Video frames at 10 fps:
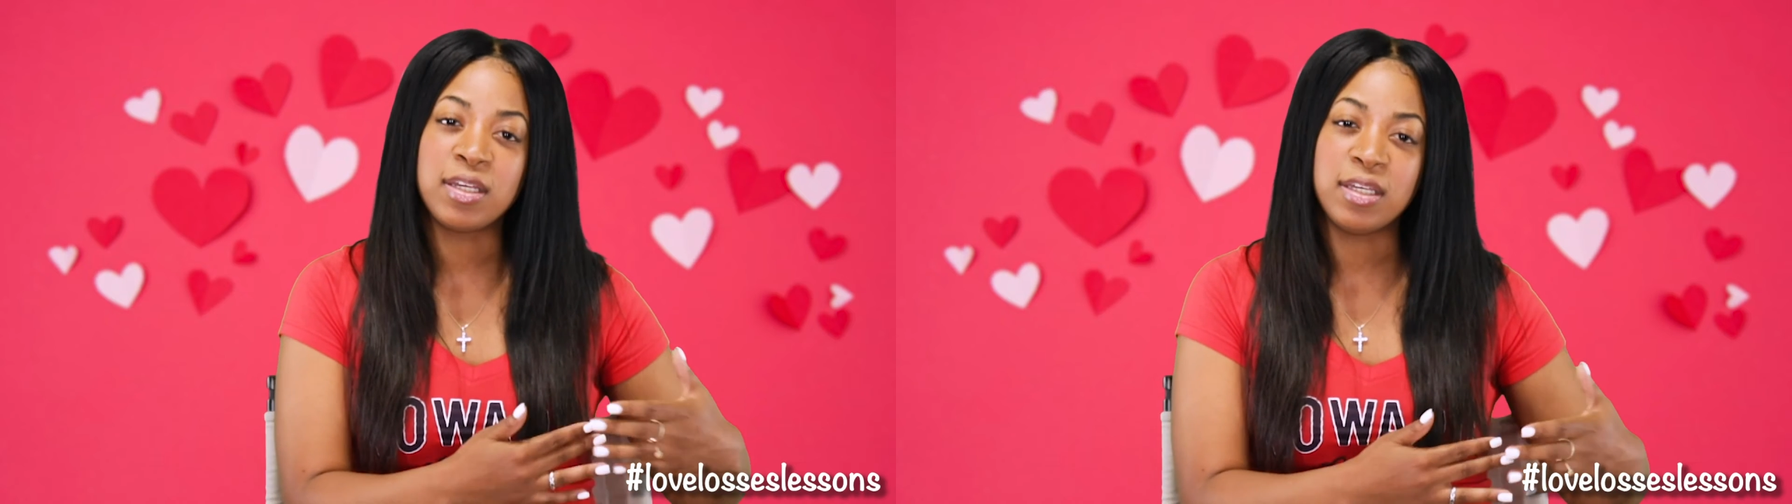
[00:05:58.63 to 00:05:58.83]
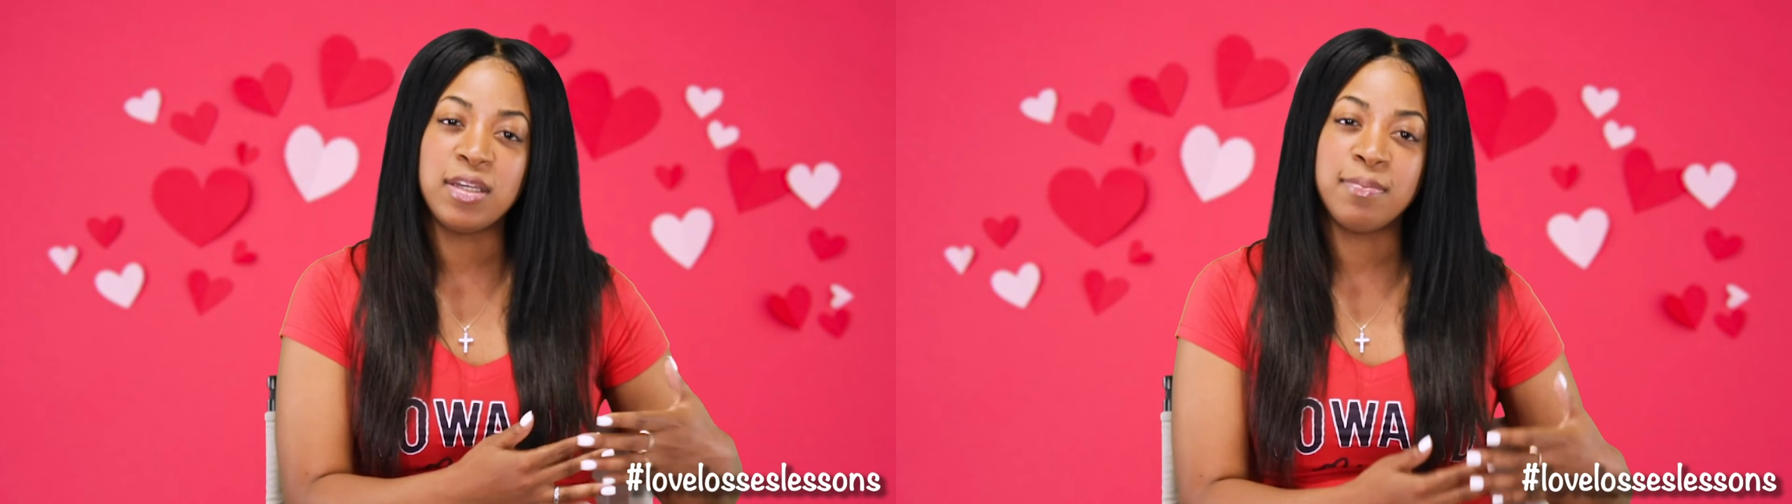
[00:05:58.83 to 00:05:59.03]

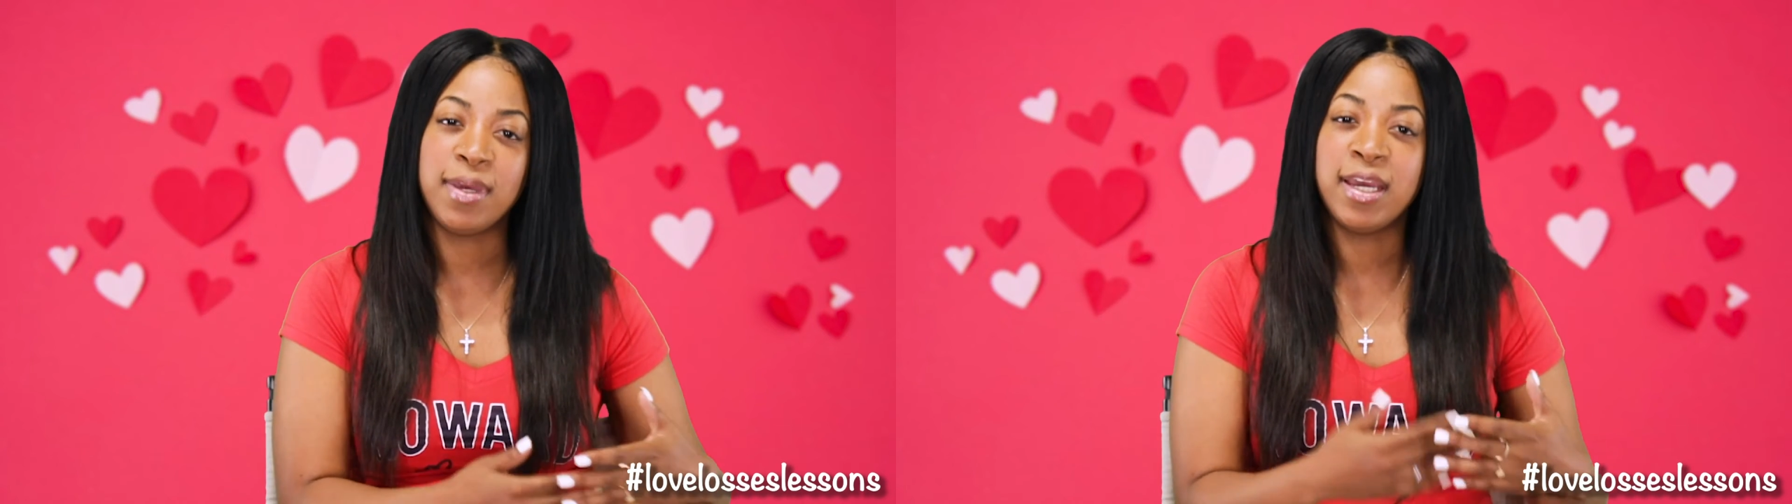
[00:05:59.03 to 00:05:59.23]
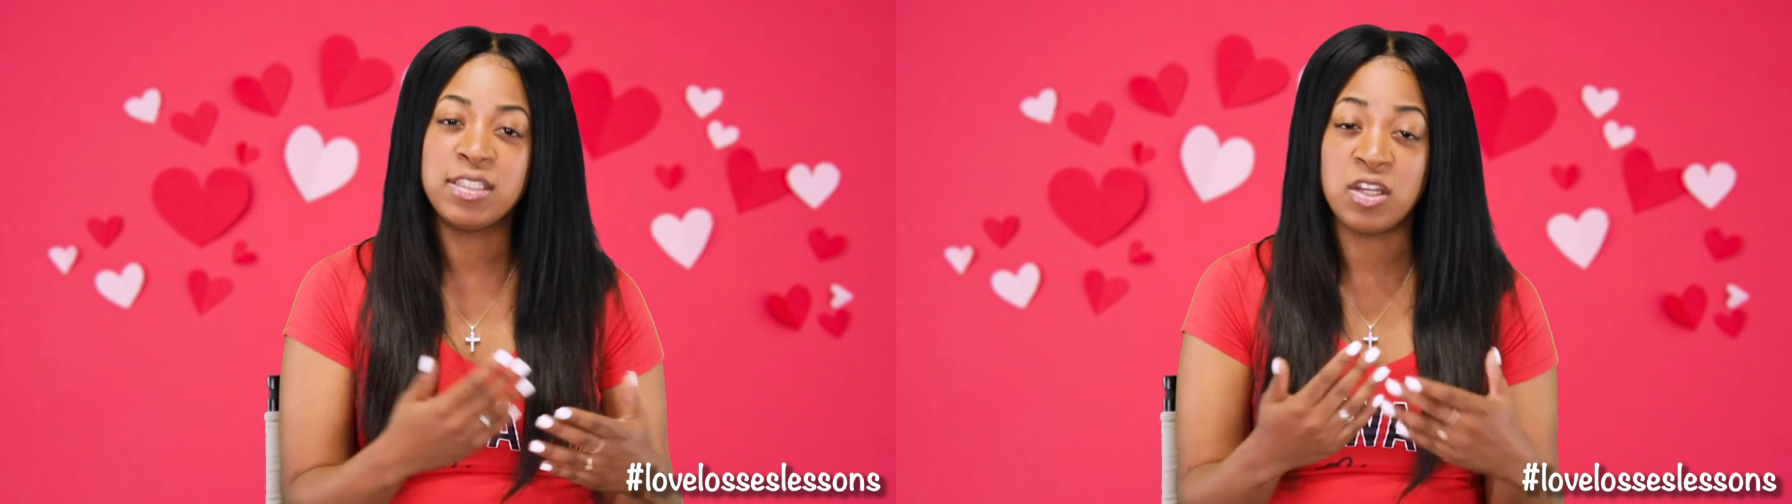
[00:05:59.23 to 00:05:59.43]
good
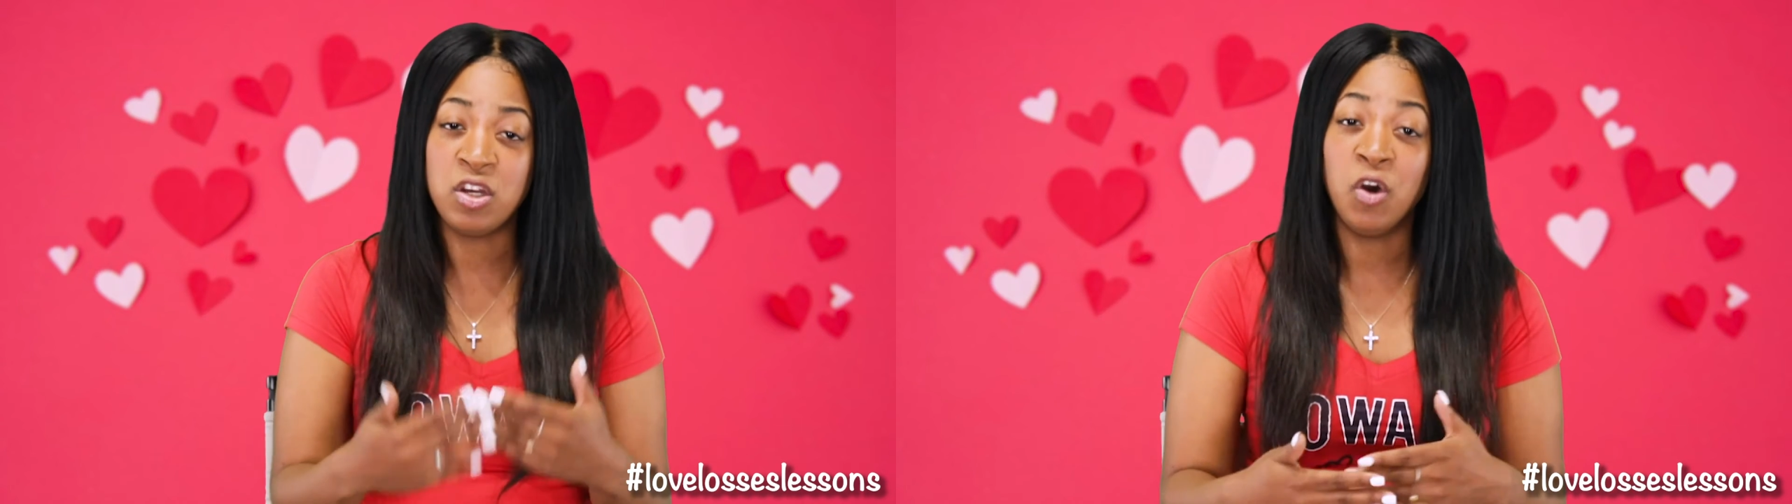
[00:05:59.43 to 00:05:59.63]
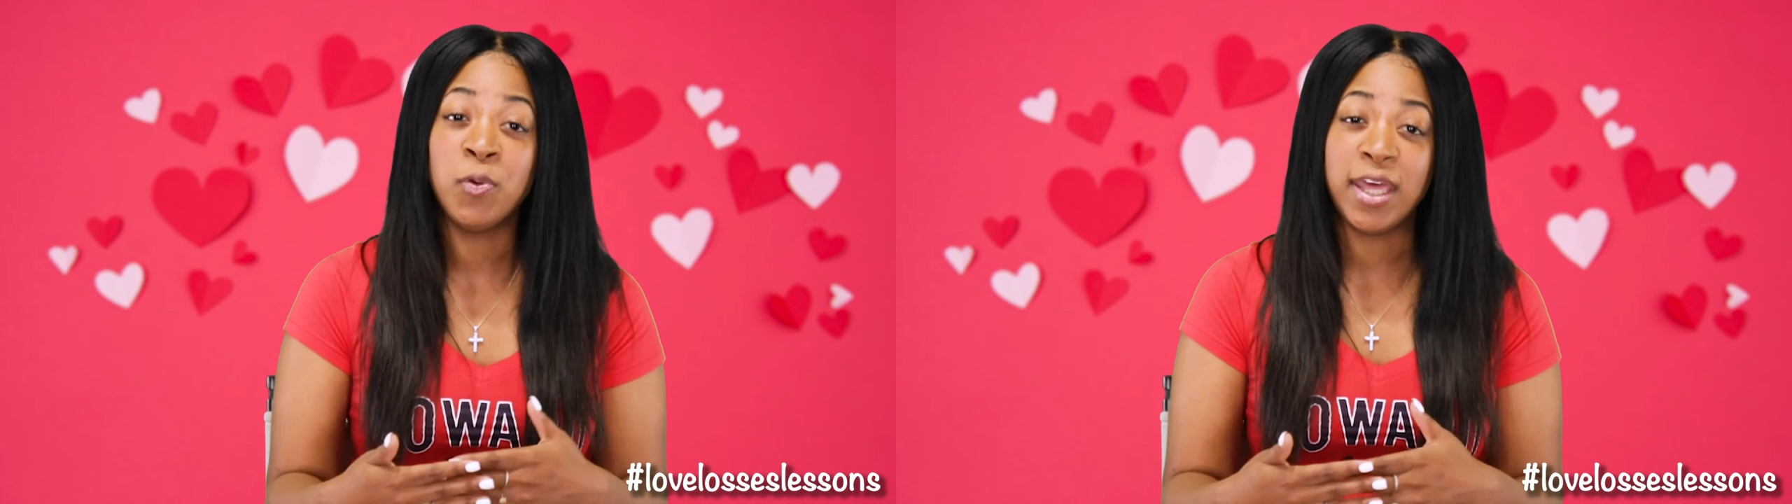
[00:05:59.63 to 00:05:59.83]
man to
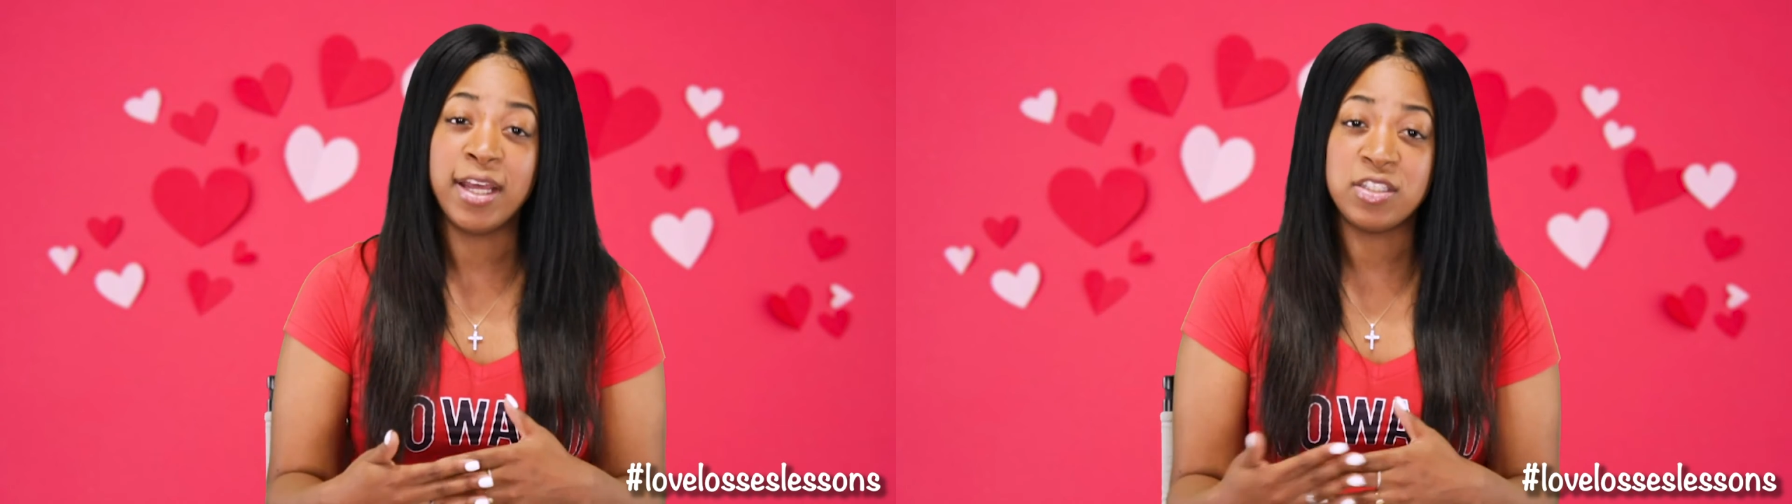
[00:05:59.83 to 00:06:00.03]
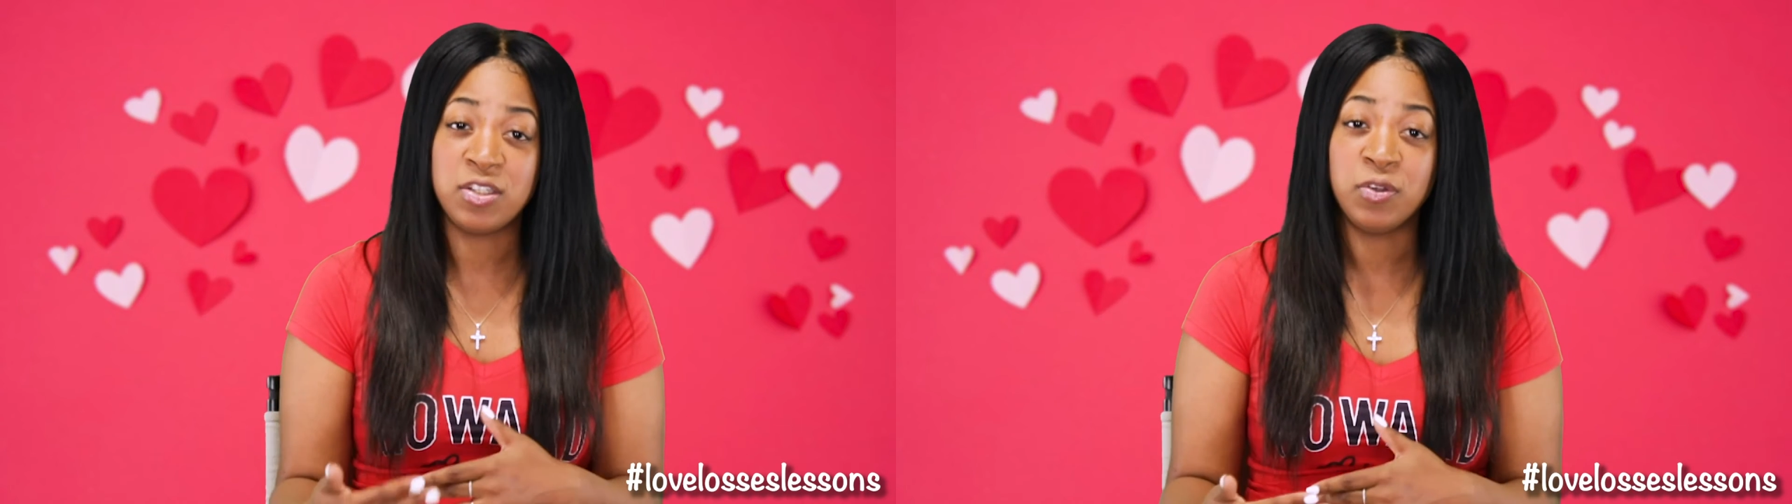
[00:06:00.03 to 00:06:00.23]
know
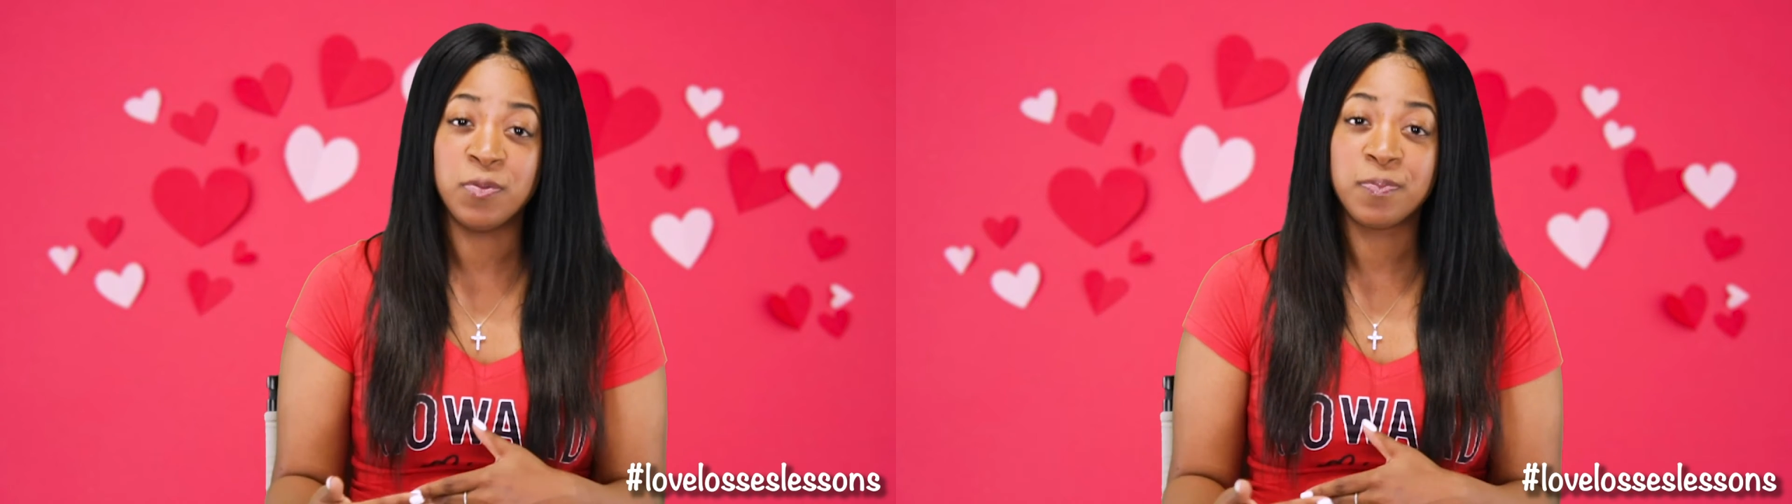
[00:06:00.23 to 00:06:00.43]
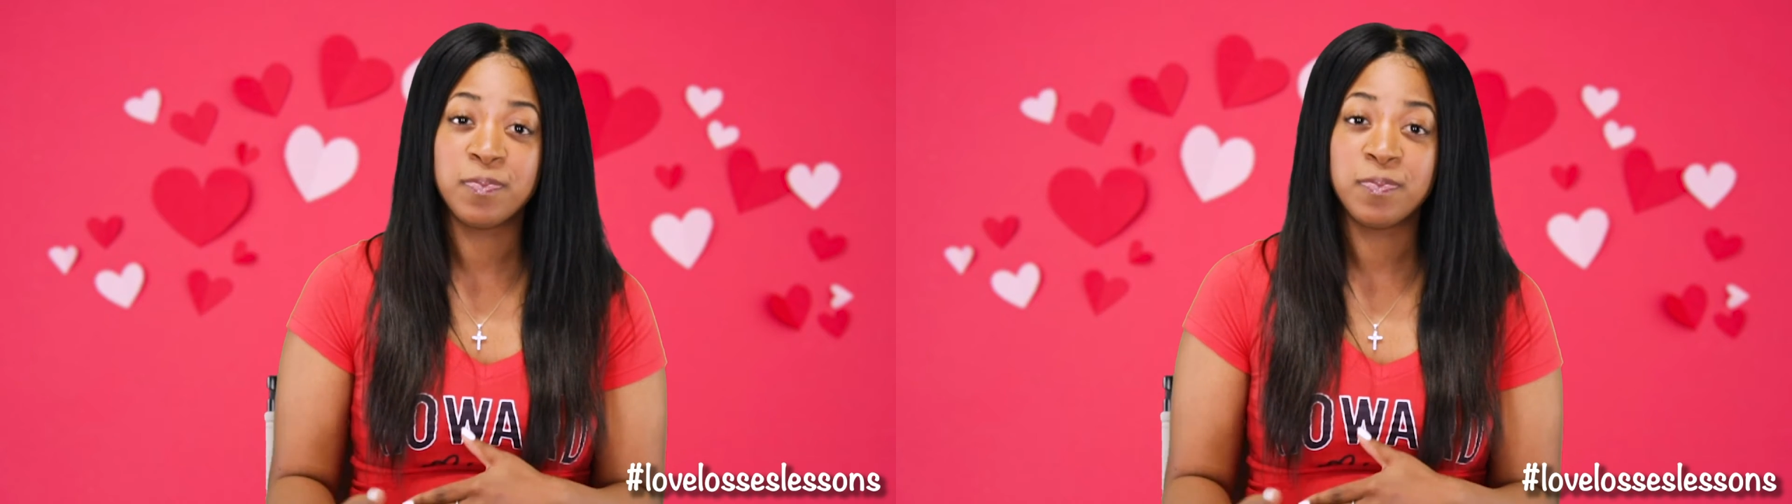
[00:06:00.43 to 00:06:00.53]
that too.